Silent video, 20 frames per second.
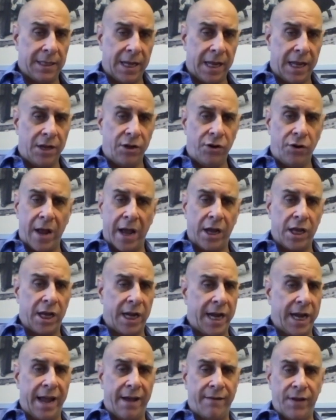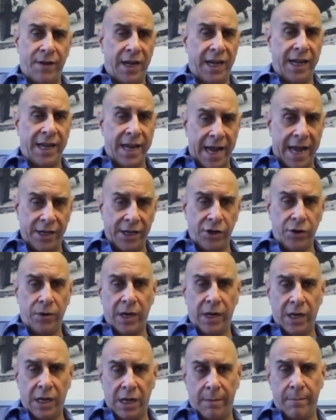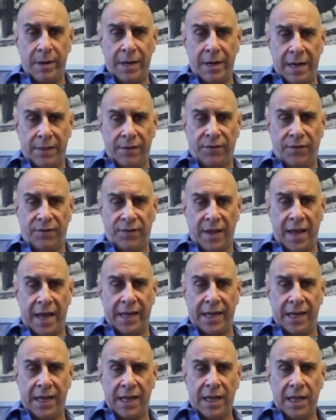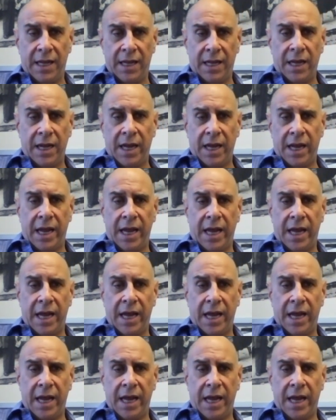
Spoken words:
And you're not going to have any non-union coming on the set. And,